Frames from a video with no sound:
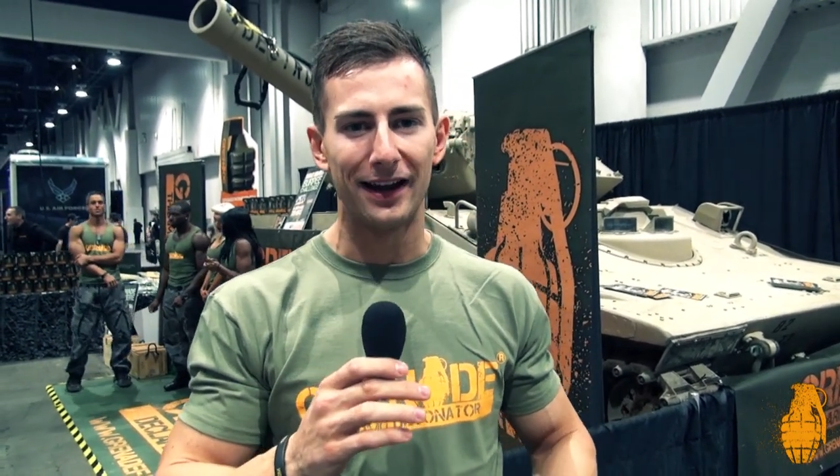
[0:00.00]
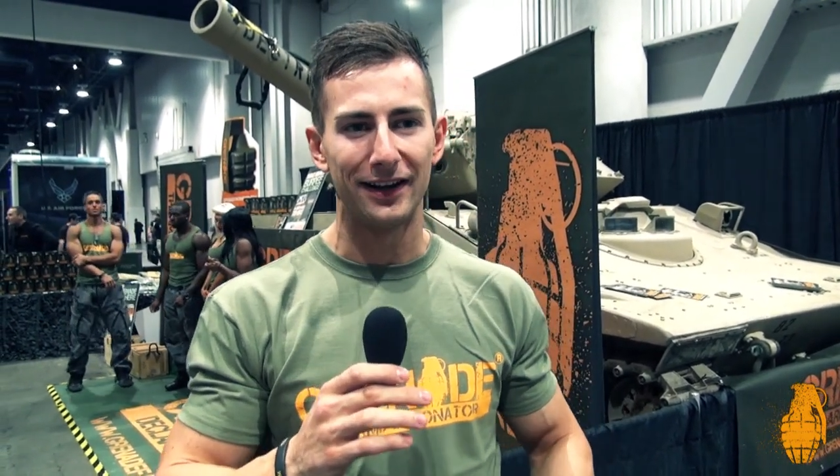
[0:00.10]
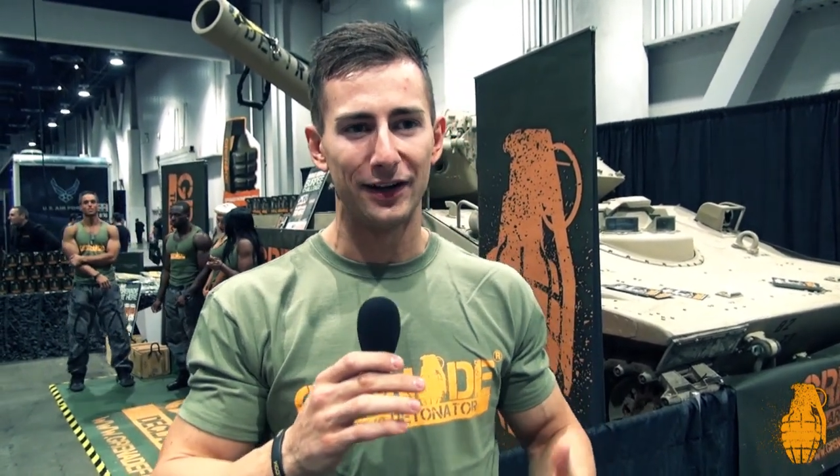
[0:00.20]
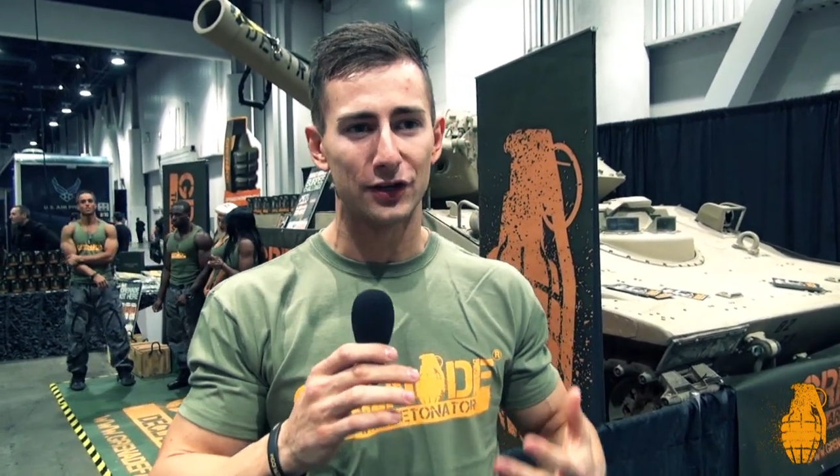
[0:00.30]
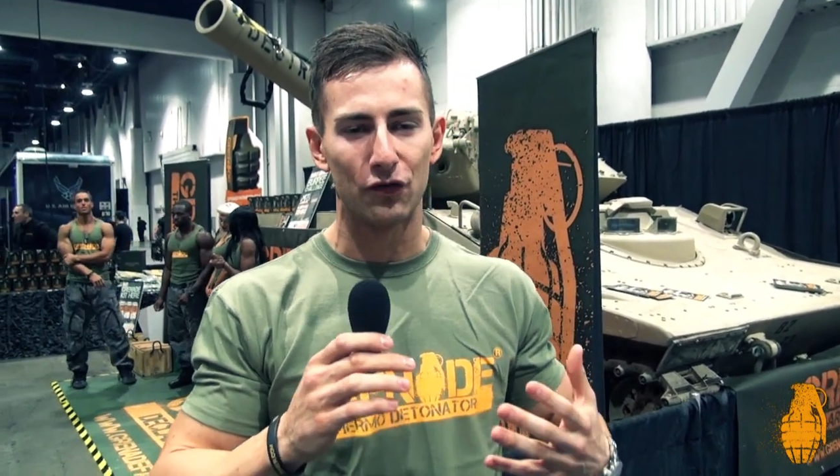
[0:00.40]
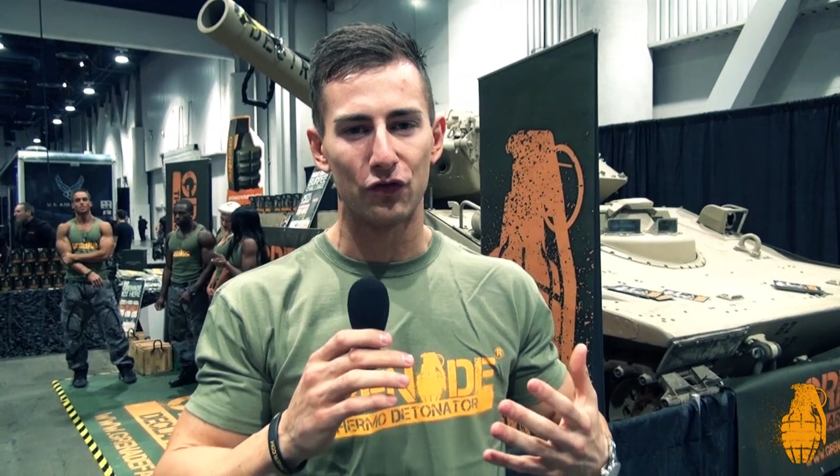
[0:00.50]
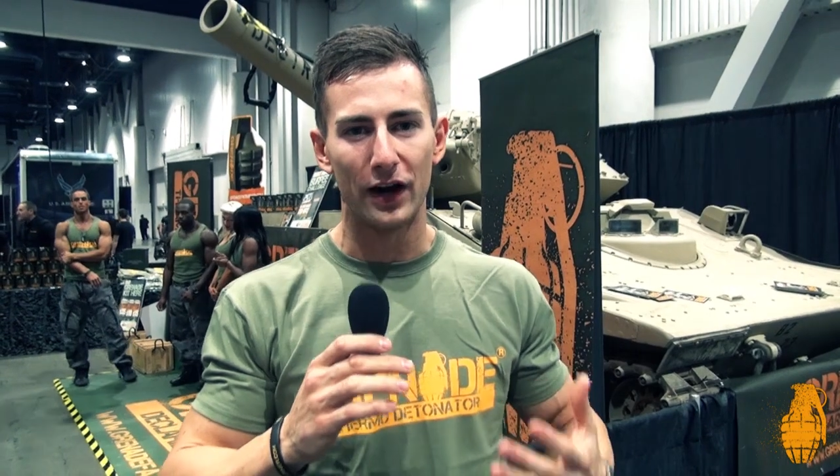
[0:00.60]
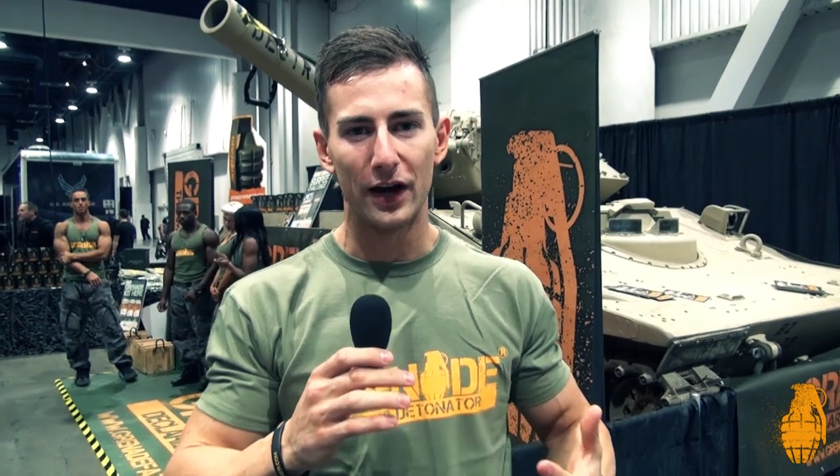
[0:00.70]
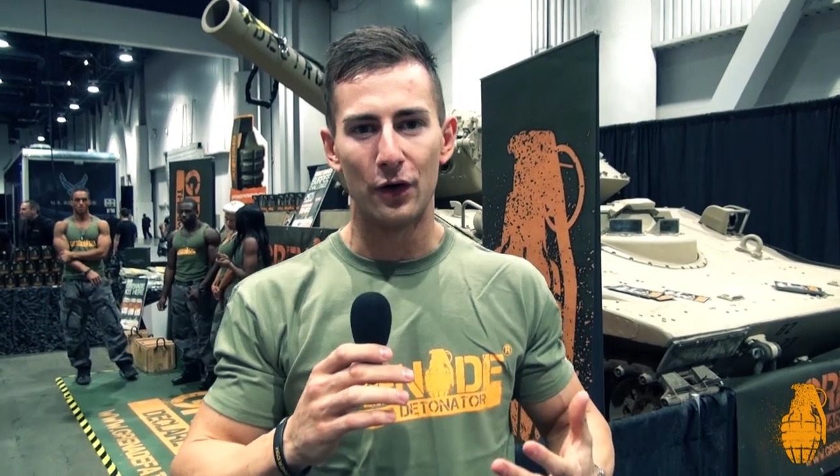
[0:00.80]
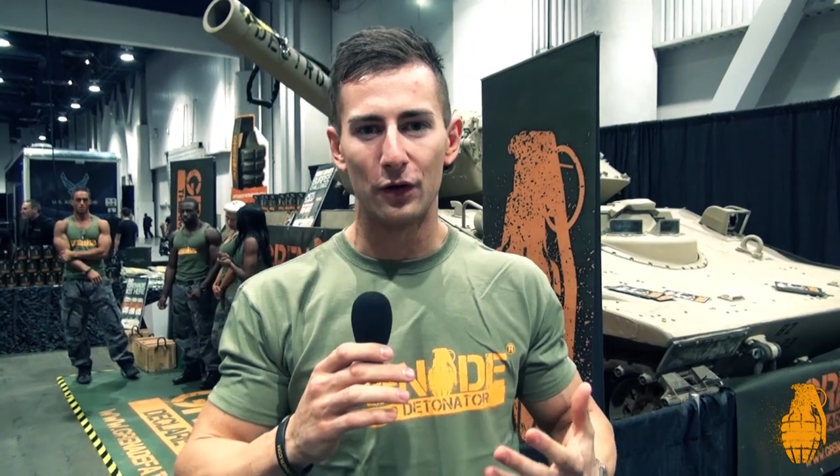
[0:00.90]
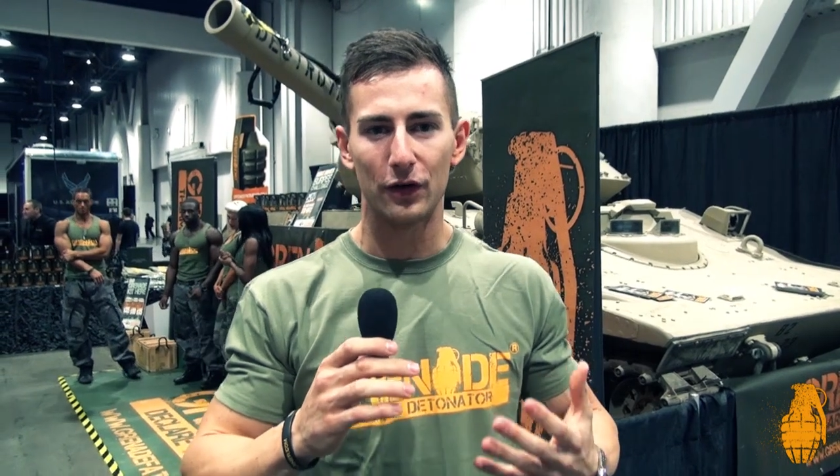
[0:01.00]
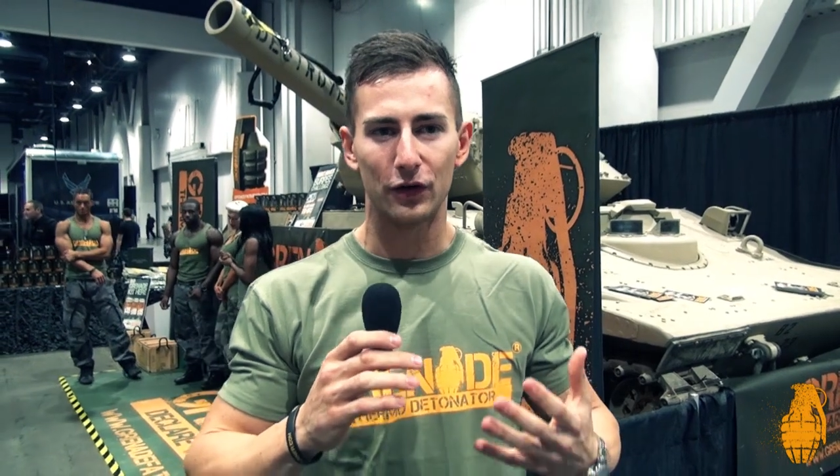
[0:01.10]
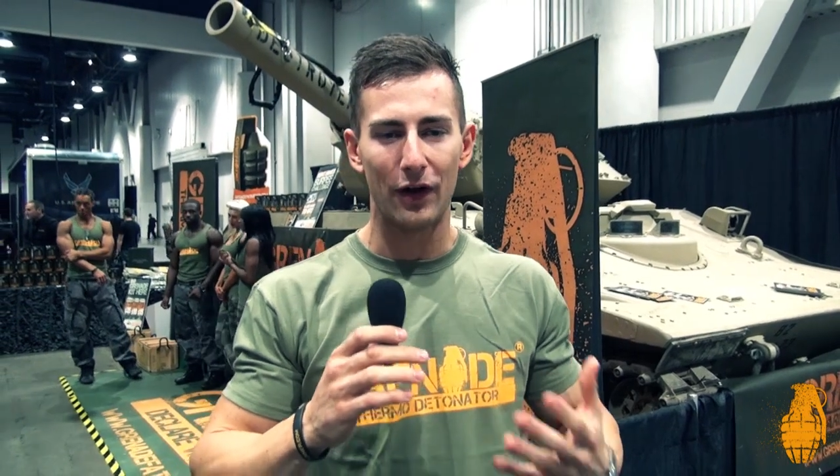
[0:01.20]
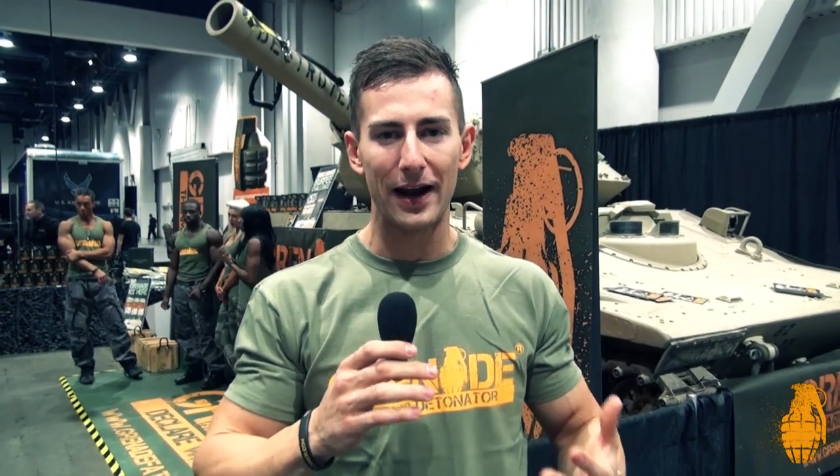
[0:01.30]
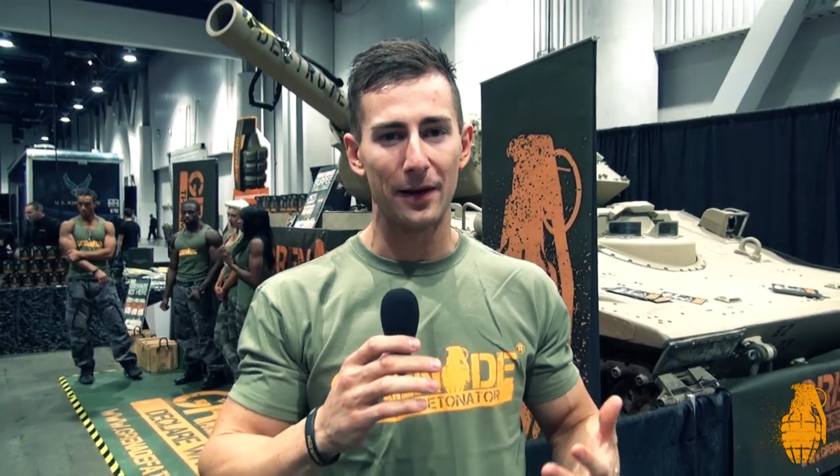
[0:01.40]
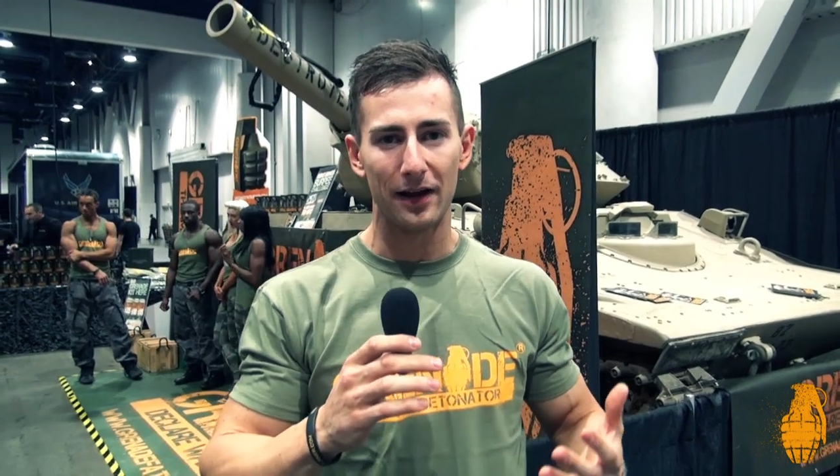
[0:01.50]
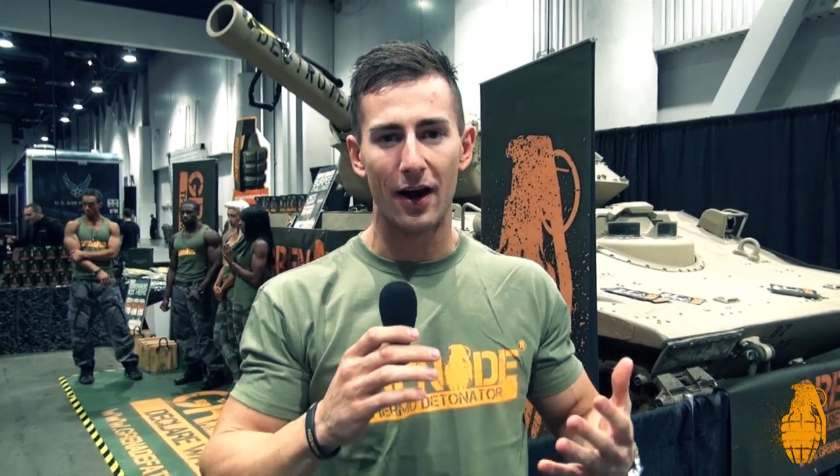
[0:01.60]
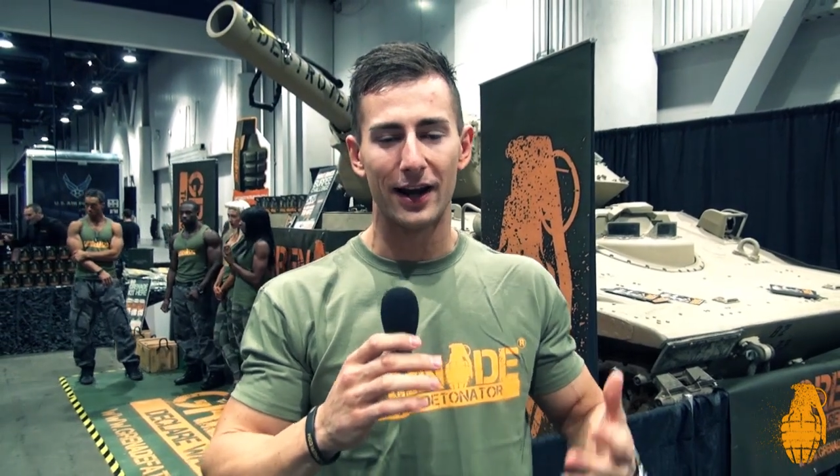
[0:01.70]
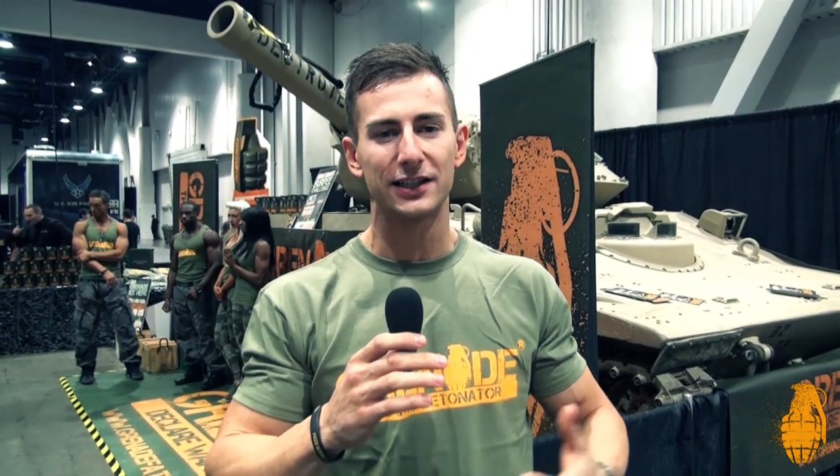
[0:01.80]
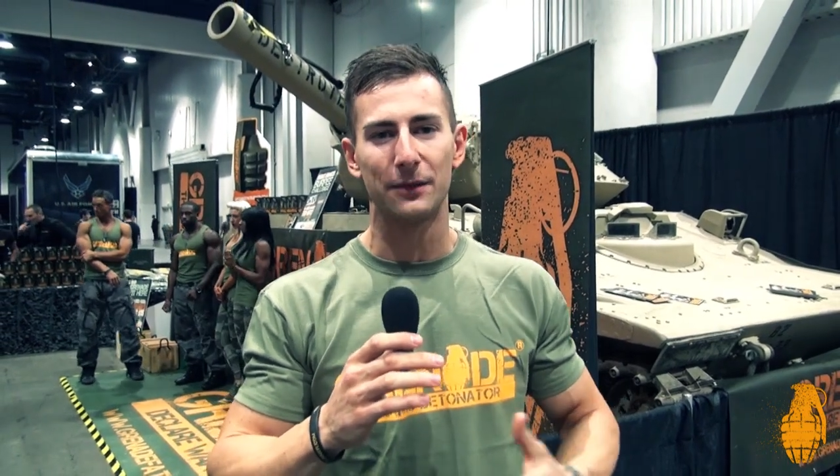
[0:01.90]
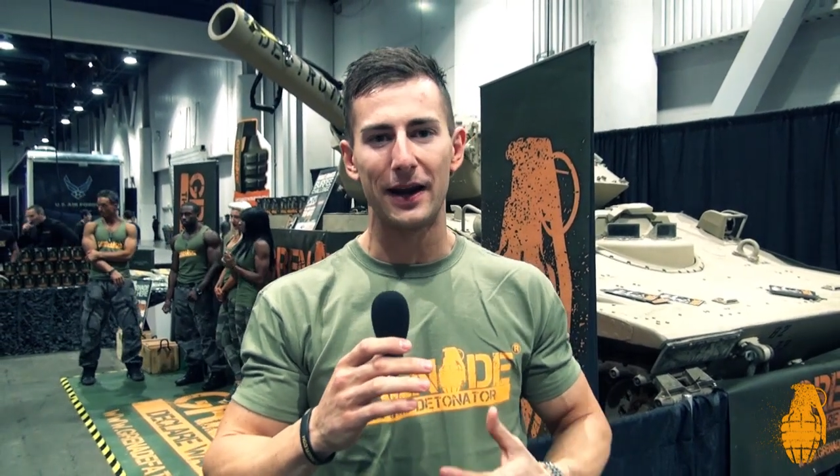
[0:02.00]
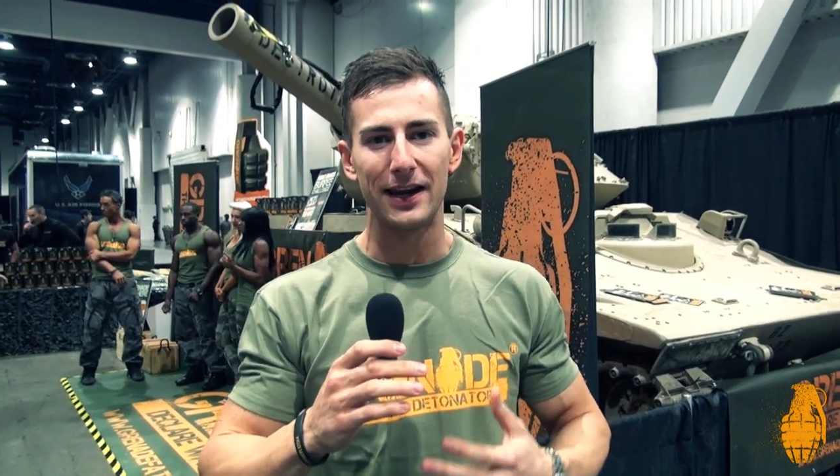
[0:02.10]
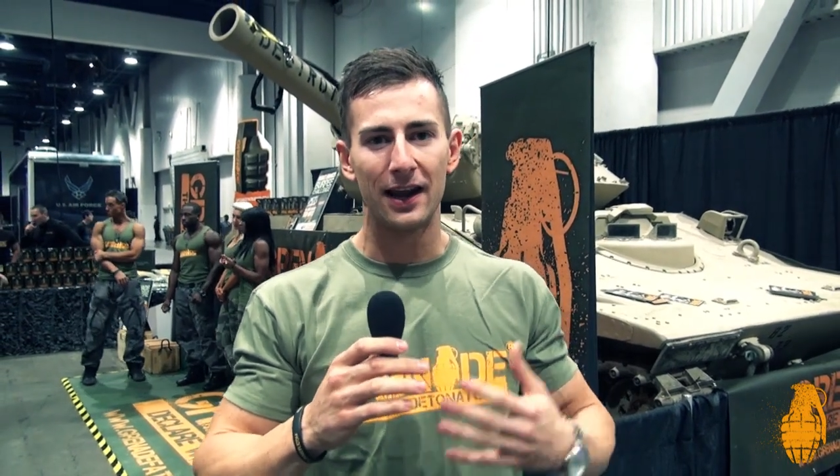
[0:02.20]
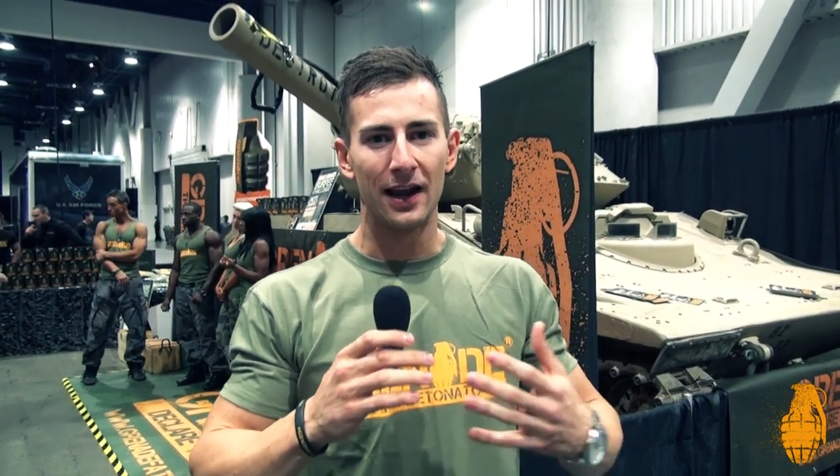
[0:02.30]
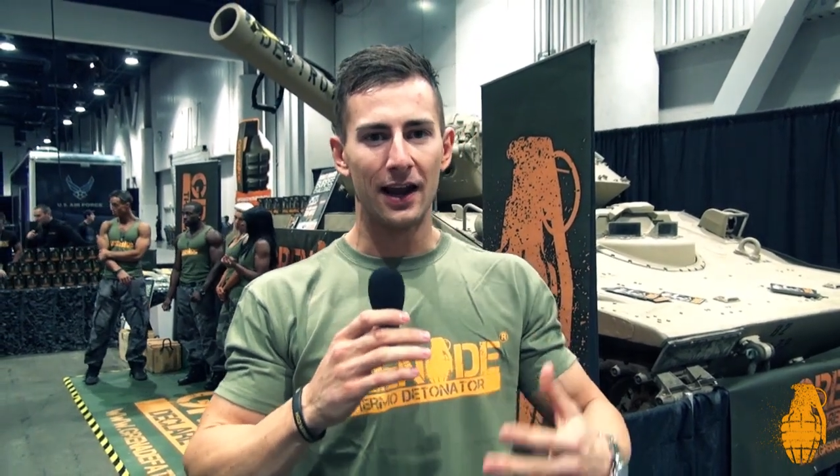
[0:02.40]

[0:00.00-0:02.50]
and it is a real great honour to be